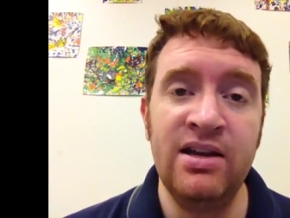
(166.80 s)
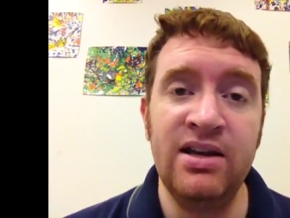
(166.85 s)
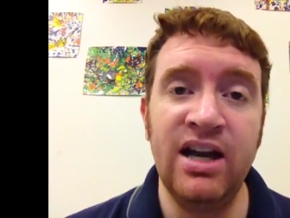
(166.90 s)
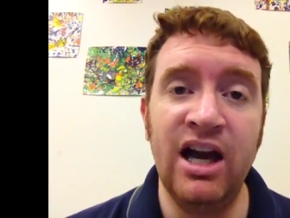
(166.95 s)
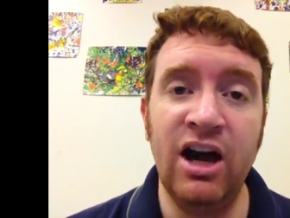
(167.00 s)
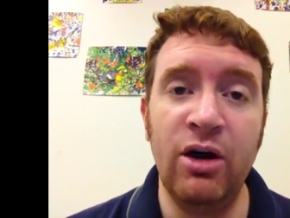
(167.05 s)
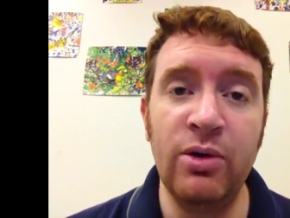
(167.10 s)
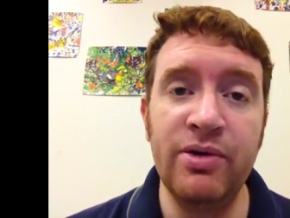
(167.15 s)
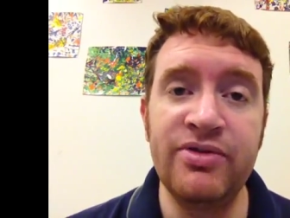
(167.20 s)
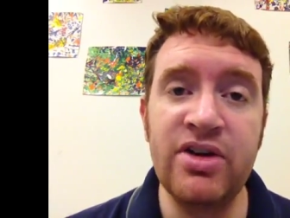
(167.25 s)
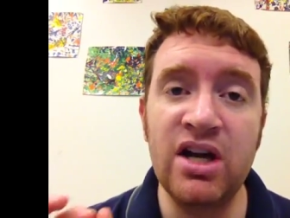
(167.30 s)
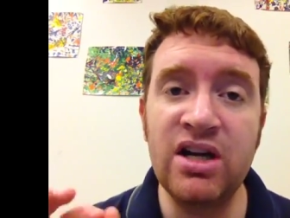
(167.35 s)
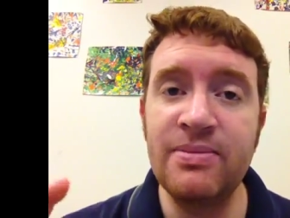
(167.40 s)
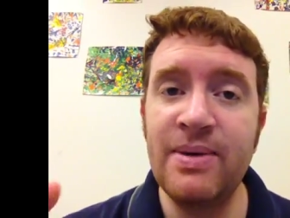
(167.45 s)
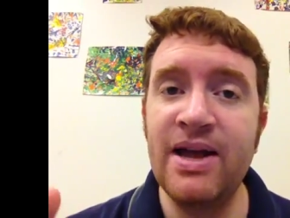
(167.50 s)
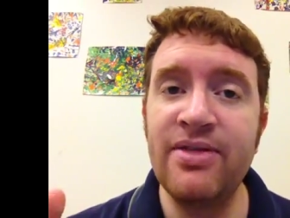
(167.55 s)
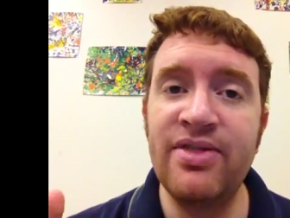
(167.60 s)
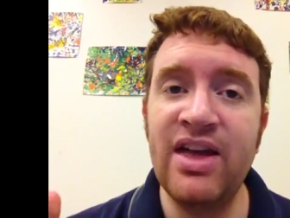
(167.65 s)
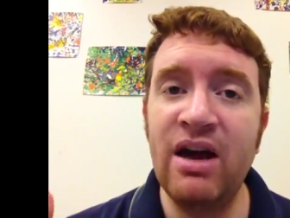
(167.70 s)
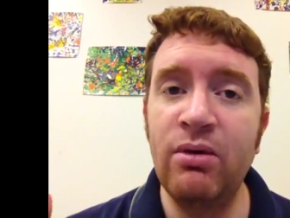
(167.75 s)
Now, we've talked
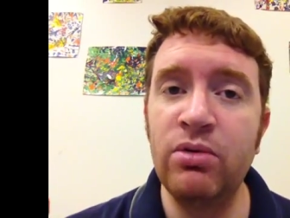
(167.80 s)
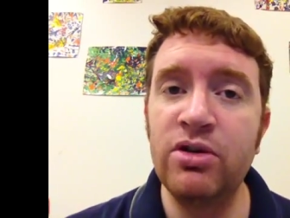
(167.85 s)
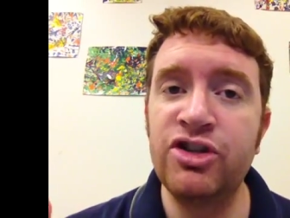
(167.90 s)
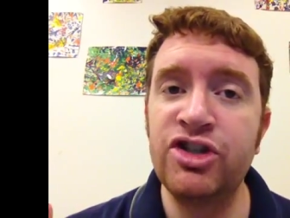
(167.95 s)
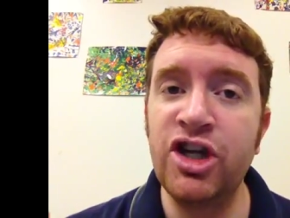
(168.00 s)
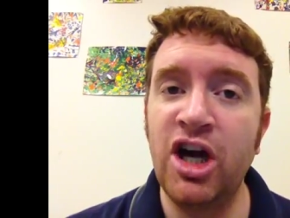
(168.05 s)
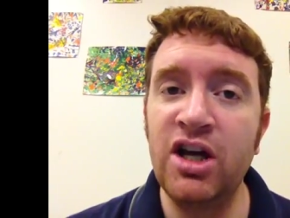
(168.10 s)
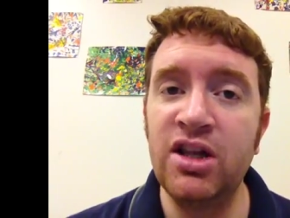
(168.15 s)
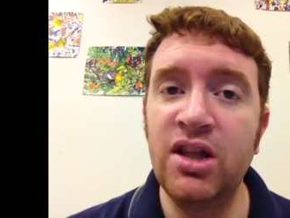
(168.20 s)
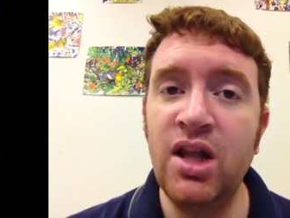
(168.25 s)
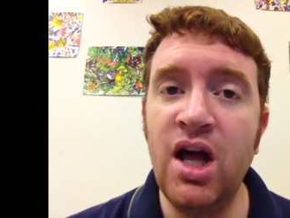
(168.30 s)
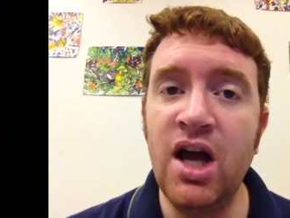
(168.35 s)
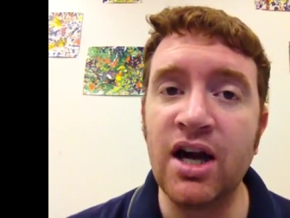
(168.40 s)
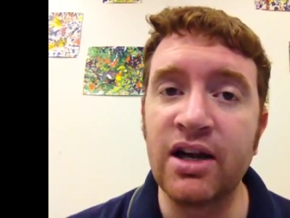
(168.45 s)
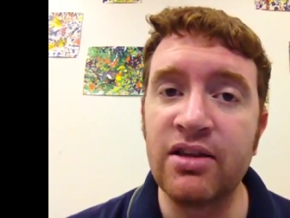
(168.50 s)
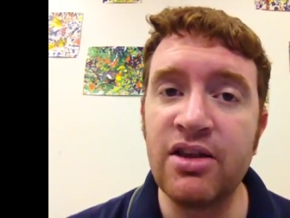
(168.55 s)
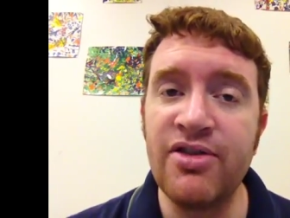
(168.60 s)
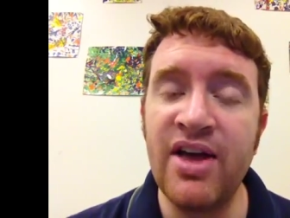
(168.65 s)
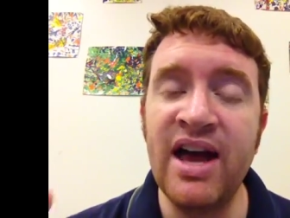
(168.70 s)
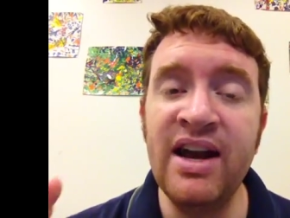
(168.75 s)
about that with John
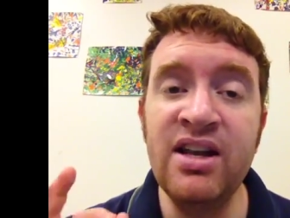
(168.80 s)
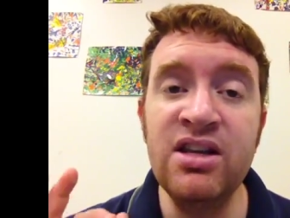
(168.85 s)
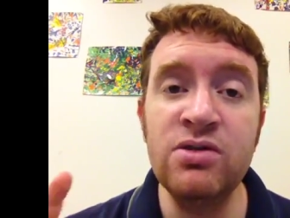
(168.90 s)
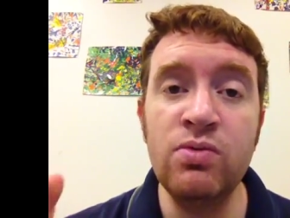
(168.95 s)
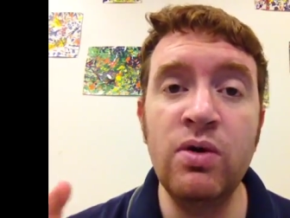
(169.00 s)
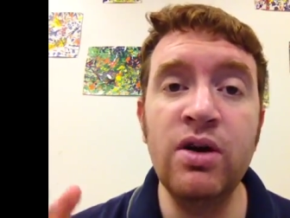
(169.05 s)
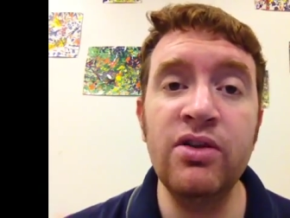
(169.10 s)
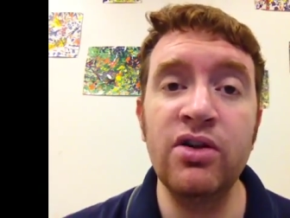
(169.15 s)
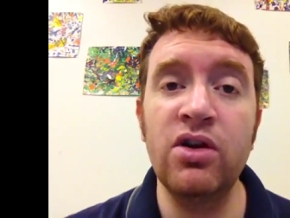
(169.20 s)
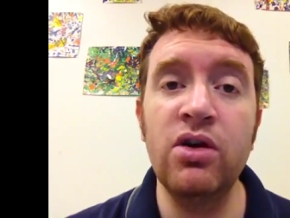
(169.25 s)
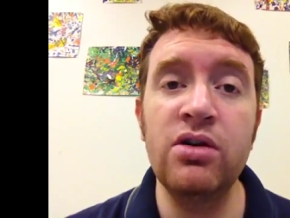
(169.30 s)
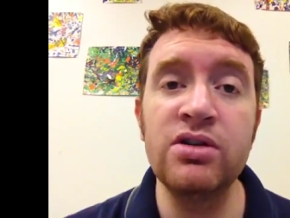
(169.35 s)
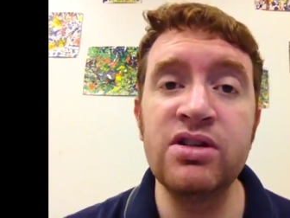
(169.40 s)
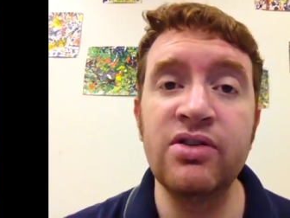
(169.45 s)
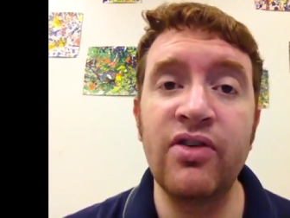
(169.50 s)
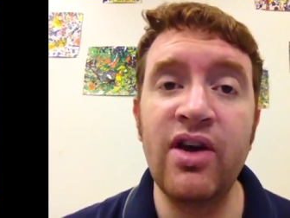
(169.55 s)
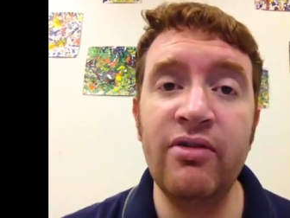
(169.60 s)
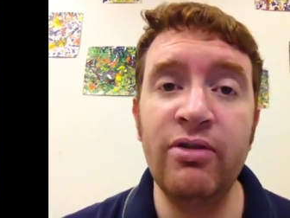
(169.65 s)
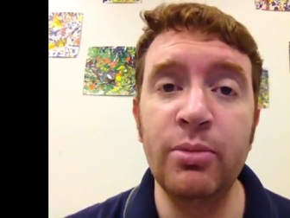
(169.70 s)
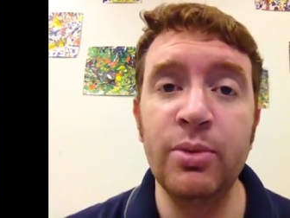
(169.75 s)
Locke, that is one of the goals
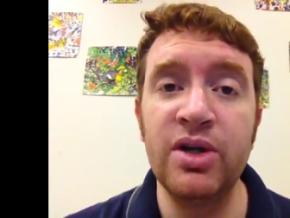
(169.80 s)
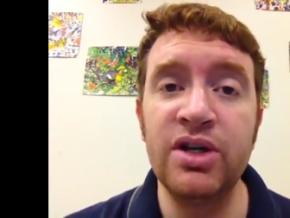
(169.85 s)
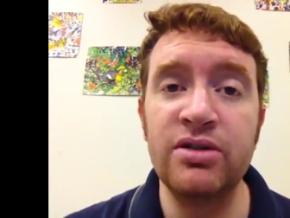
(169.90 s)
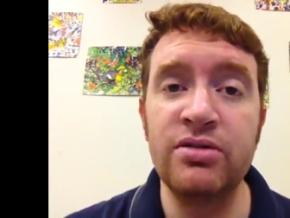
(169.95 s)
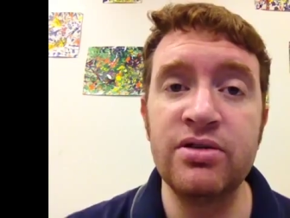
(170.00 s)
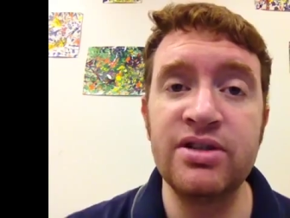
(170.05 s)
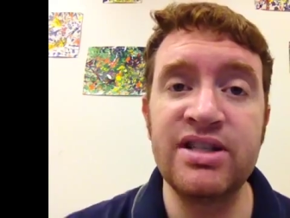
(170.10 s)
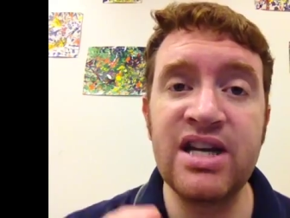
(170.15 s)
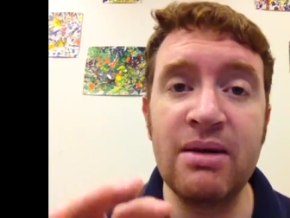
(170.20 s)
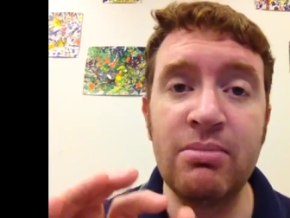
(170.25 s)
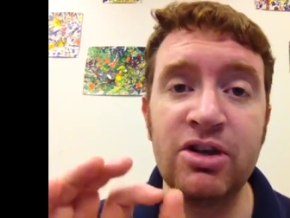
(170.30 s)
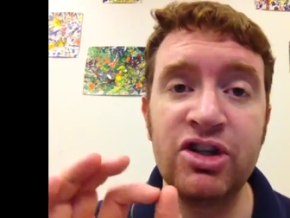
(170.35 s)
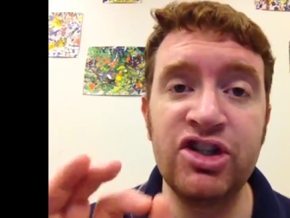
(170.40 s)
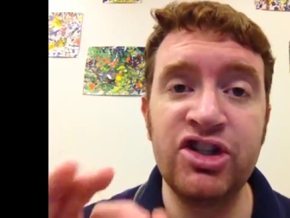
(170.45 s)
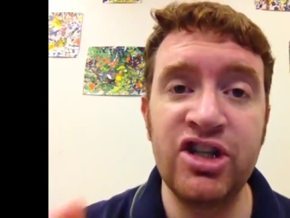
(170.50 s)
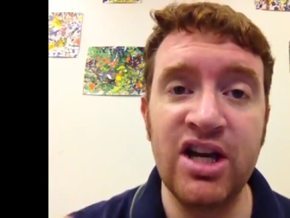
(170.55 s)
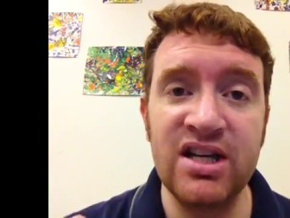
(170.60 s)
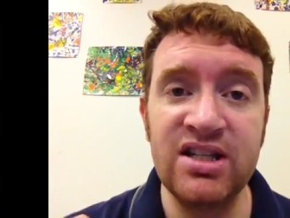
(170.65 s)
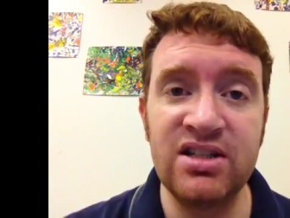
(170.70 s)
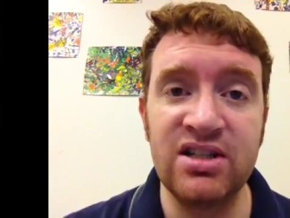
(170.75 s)
of government, to establish
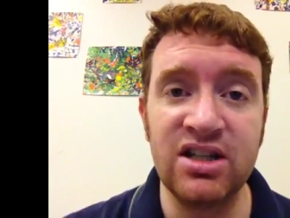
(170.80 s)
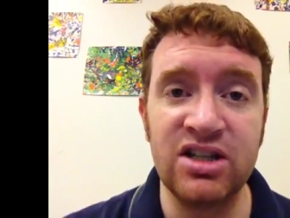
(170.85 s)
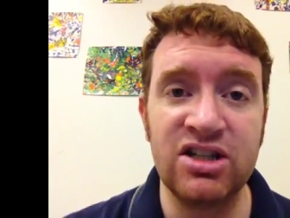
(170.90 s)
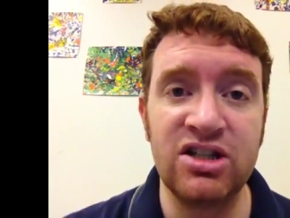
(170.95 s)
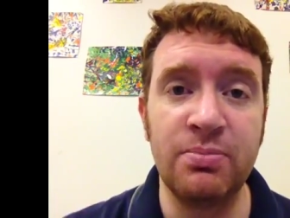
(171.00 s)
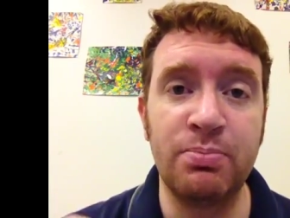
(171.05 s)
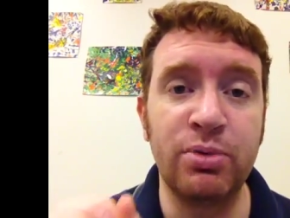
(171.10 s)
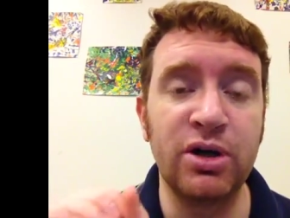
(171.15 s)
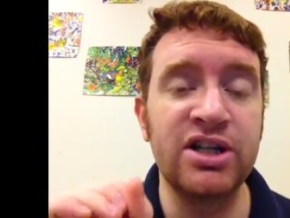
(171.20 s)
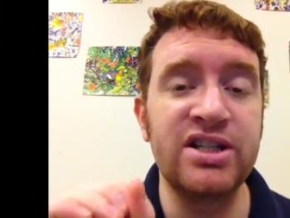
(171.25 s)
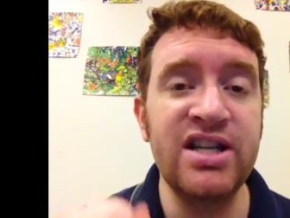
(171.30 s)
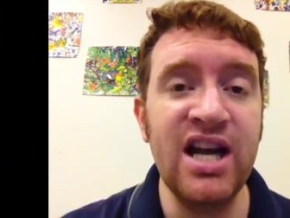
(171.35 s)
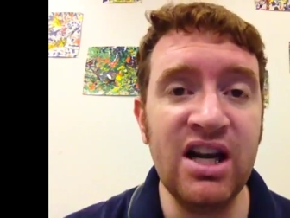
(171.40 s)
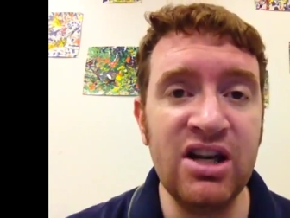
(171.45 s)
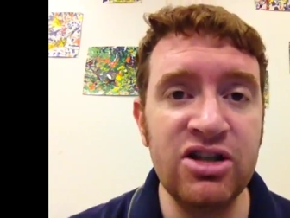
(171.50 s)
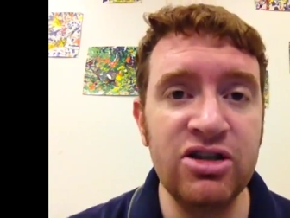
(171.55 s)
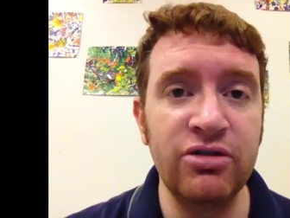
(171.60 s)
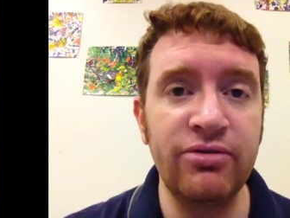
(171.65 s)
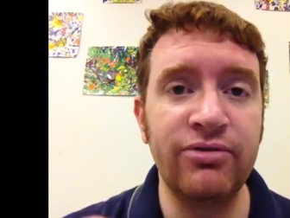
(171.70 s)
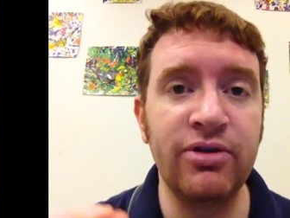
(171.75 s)
justice, to
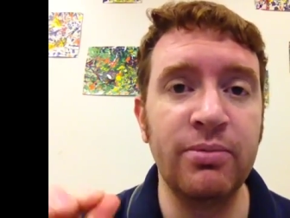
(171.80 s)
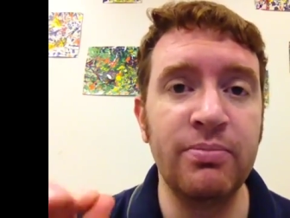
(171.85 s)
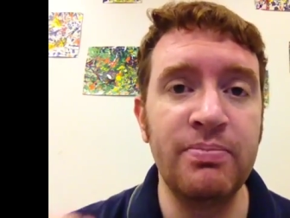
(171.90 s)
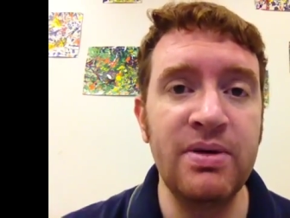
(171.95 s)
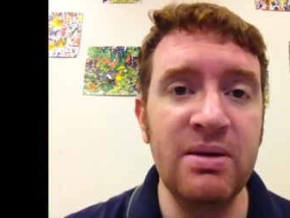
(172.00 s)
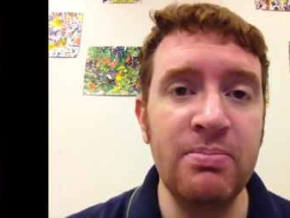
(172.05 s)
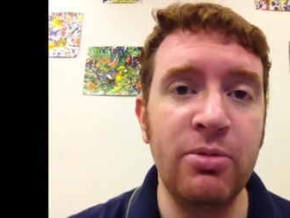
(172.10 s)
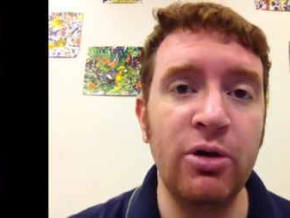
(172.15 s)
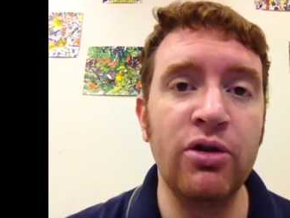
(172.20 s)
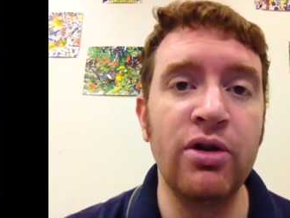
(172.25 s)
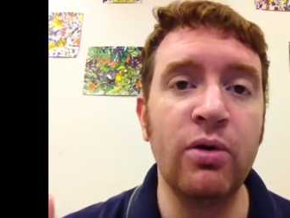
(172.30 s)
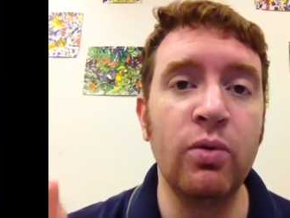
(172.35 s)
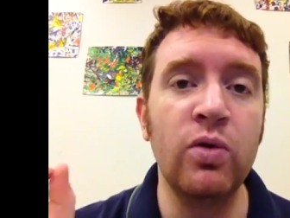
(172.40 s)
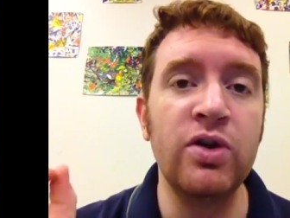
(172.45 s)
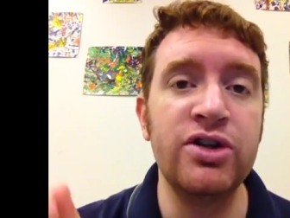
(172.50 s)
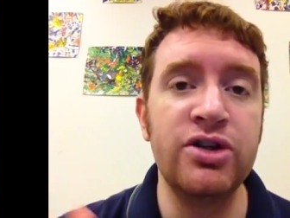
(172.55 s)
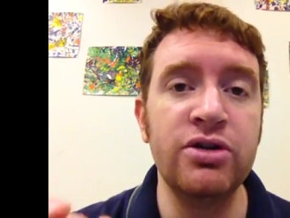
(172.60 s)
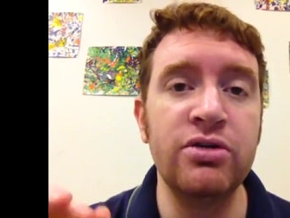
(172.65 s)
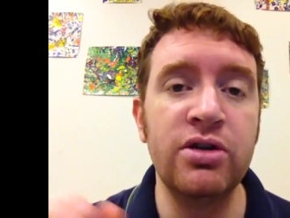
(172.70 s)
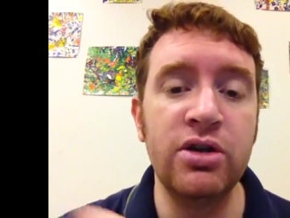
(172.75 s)
protect you from people that
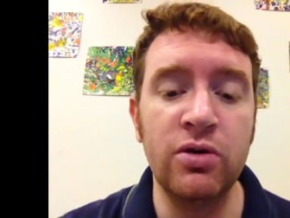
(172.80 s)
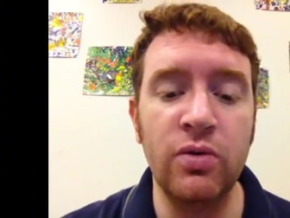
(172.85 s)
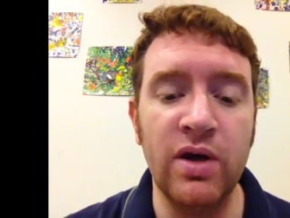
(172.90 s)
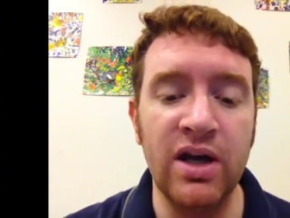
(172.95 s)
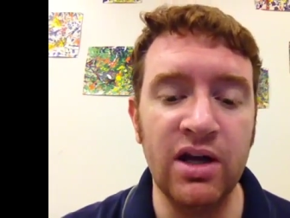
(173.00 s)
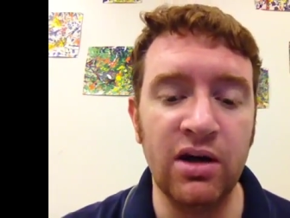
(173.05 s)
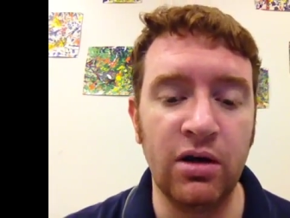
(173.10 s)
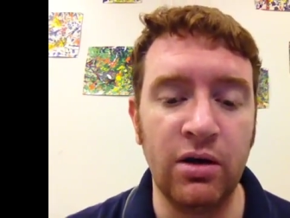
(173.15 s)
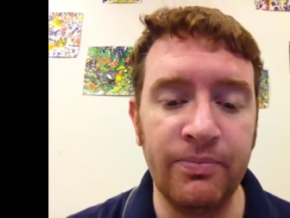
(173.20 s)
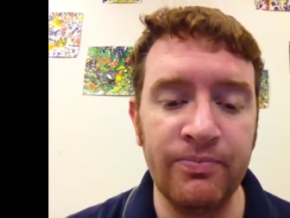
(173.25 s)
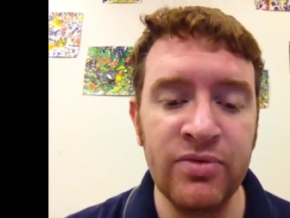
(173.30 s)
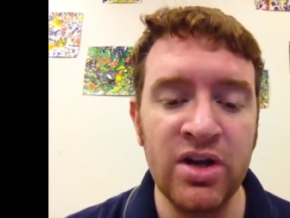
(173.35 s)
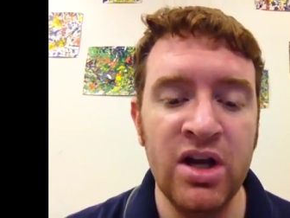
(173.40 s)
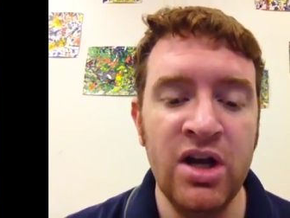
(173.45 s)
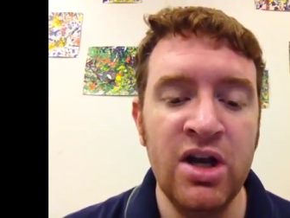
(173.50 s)
would do you ill.